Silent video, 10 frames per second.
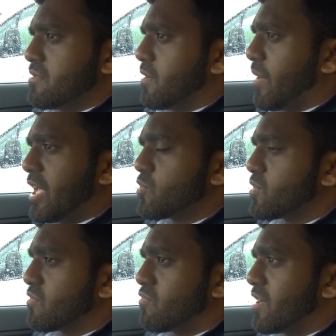the place
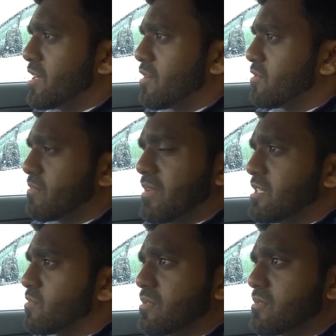was a rundown, the
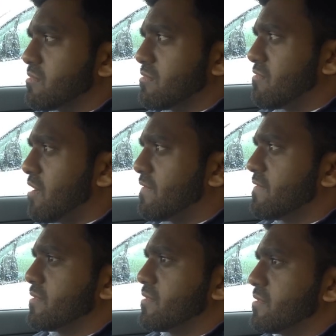place was rough.